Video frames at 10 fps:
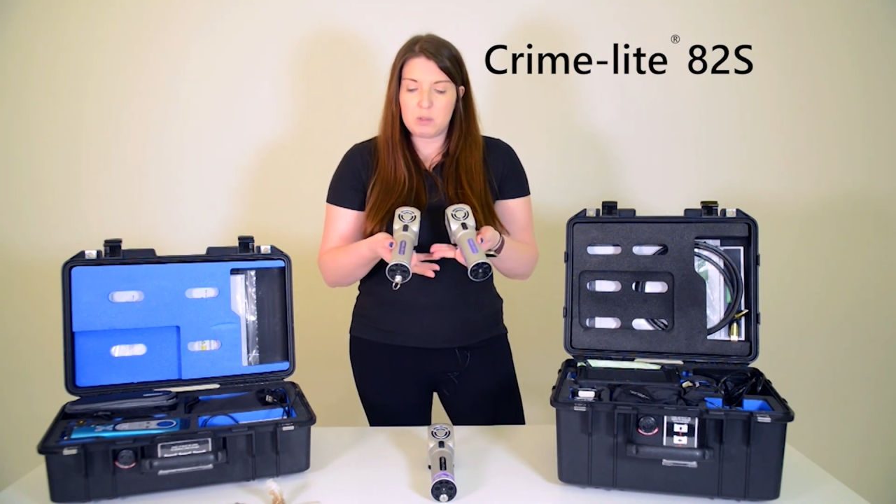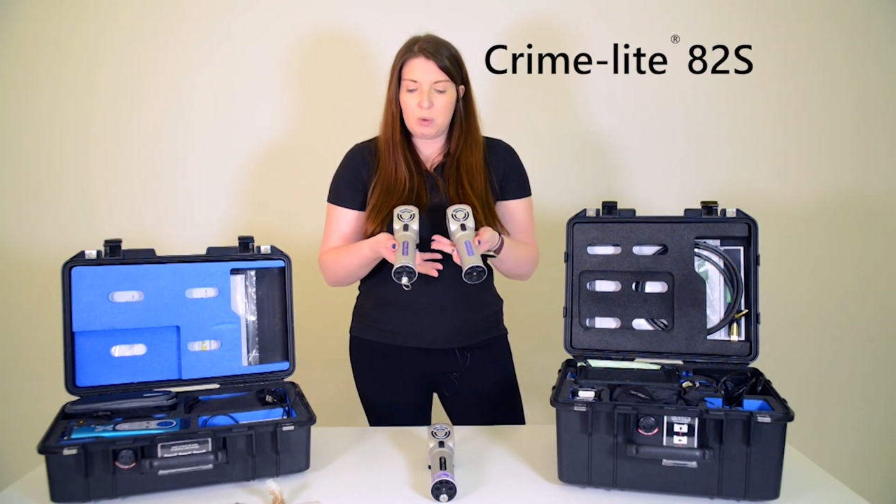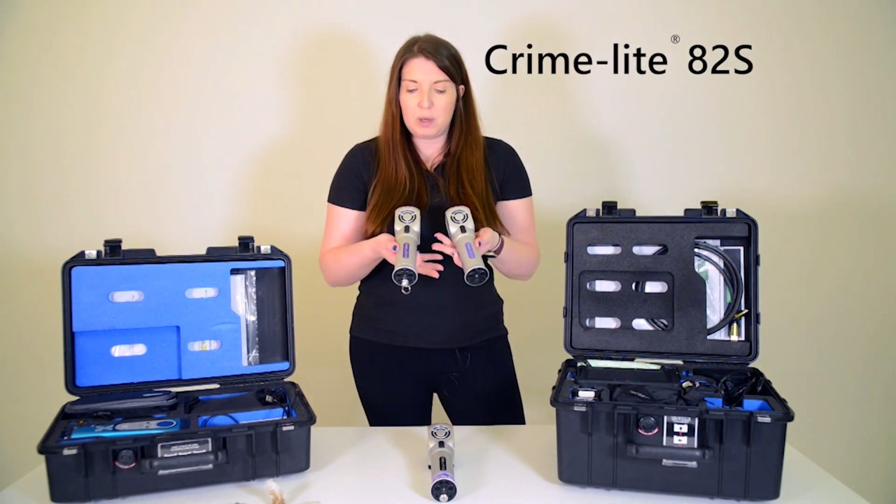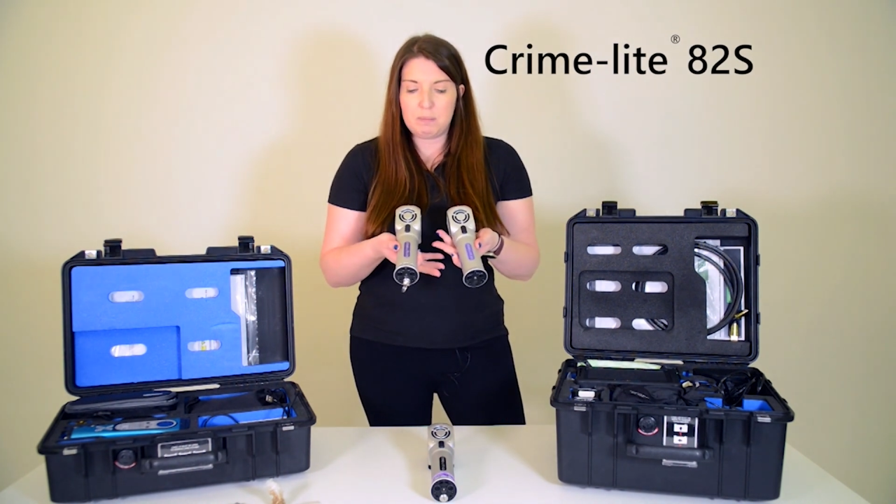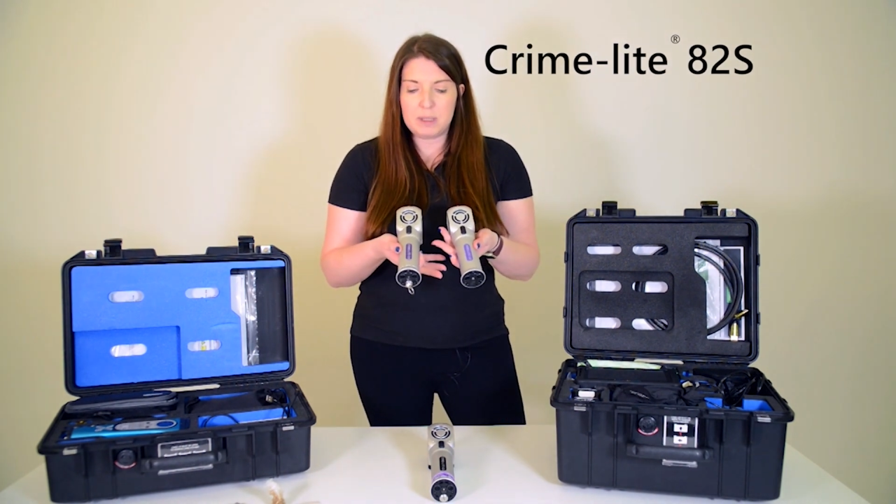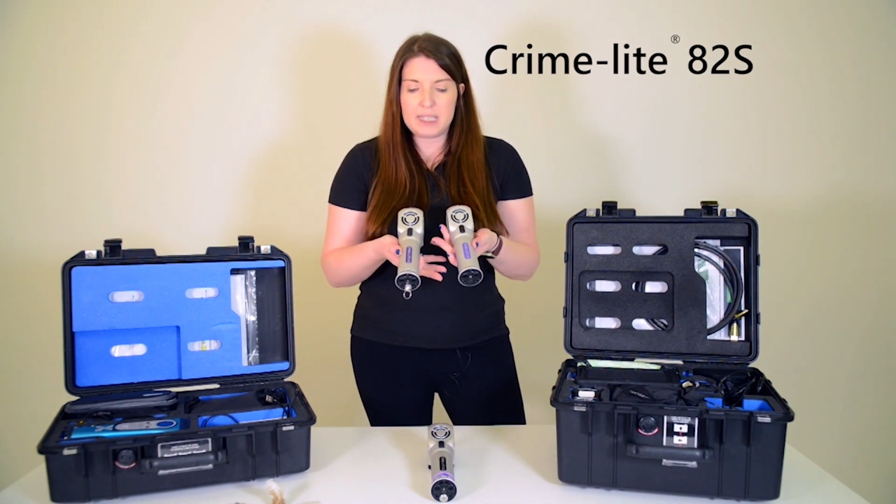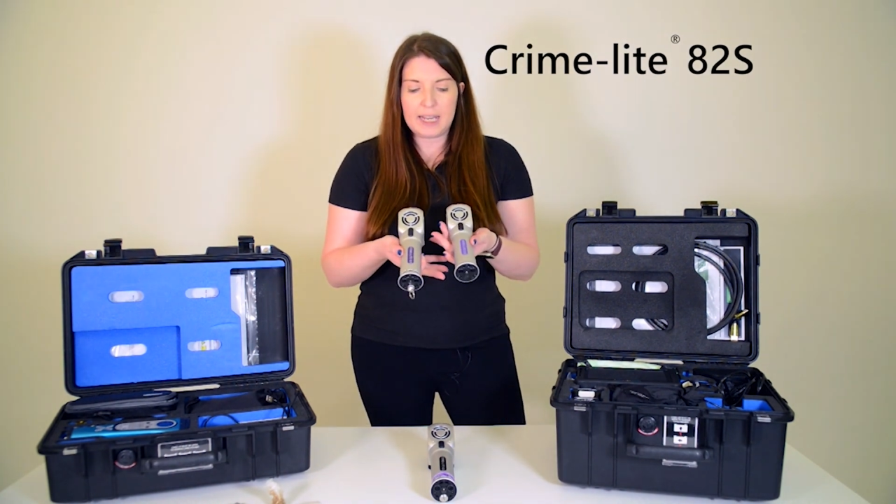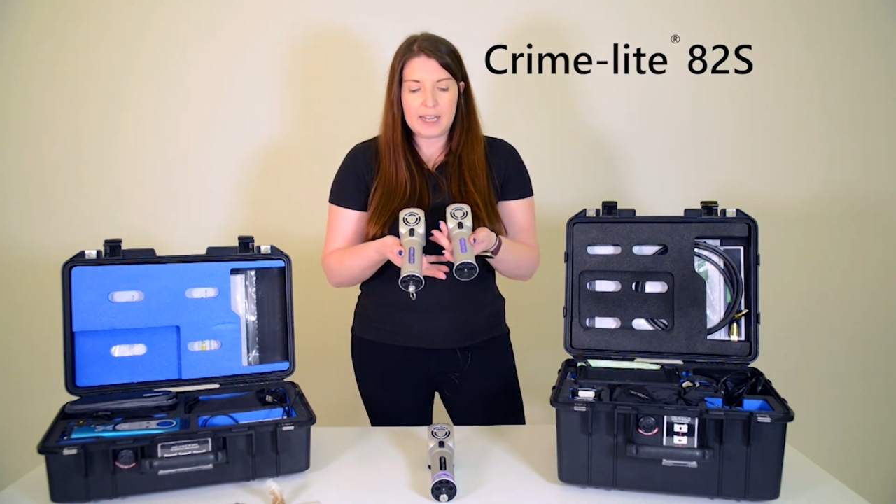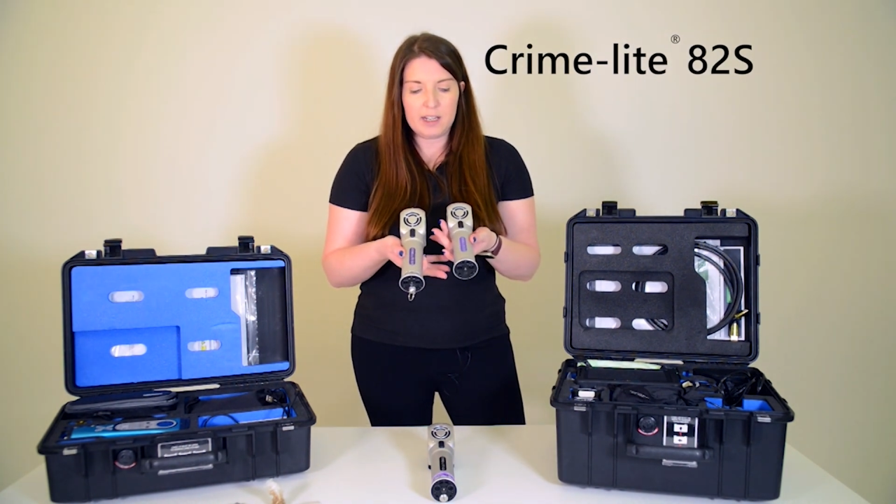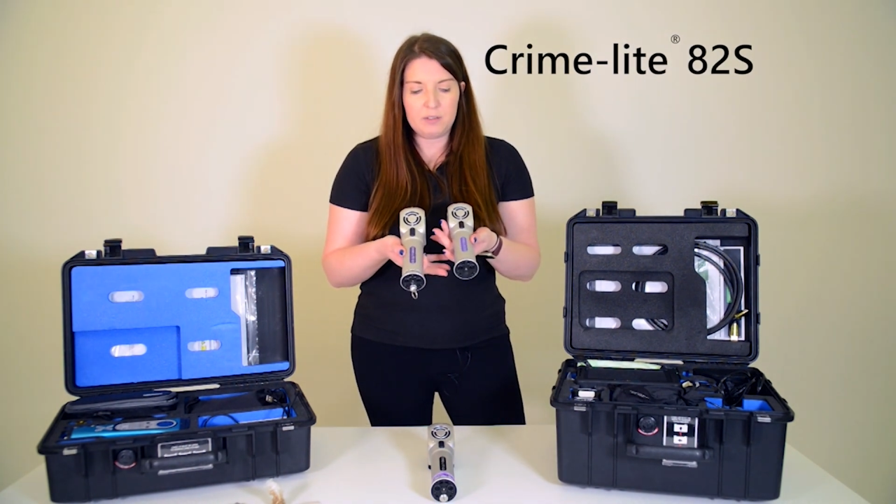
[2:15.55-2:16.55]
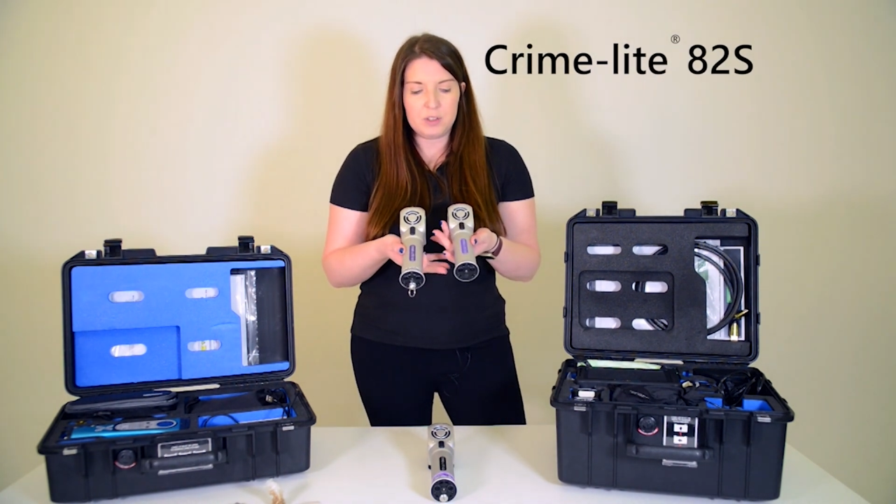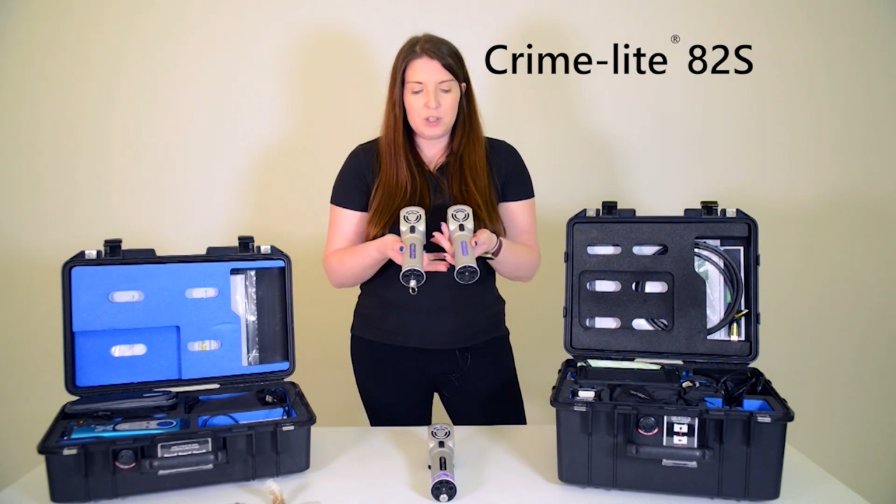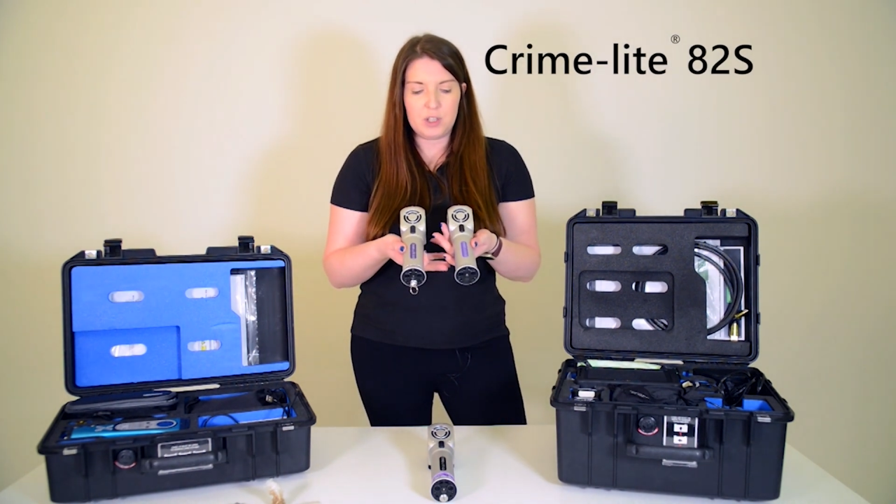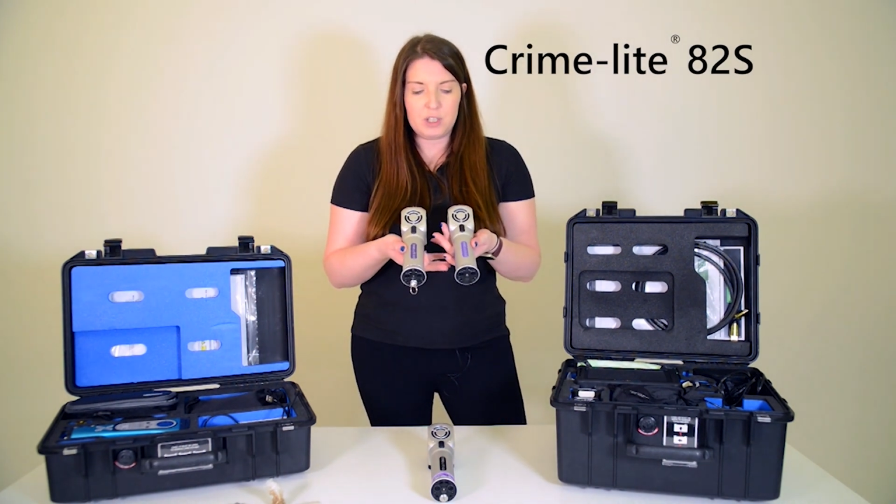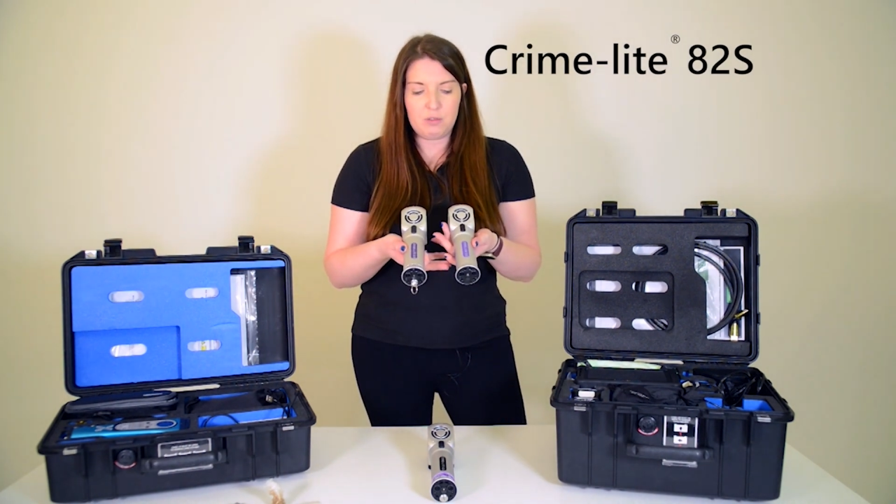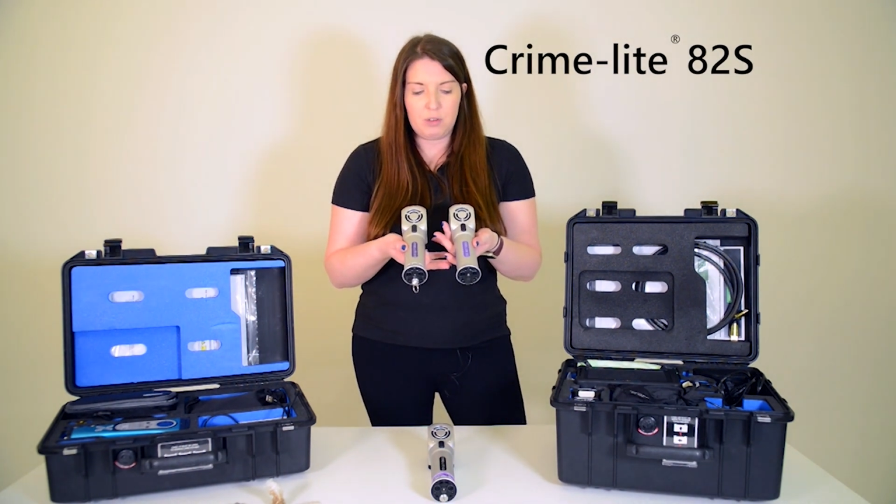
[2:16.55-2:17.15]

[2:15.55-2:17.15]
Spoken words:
but in particular for searching